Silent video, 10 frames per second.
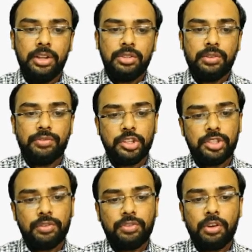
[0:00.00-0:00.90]
So
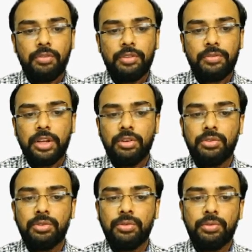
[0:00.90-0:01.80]
first of all what we have
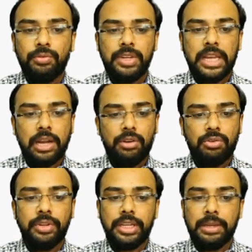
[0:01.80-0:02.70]
to do, we have
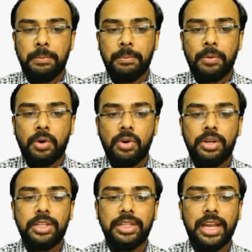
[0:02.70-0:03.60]
to
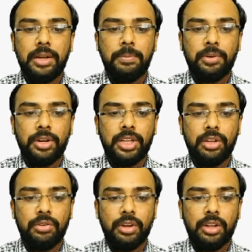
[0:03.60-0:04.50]
import that
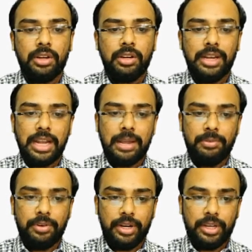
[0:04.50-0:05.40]
particular
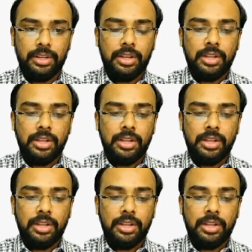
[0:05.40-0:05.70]
library.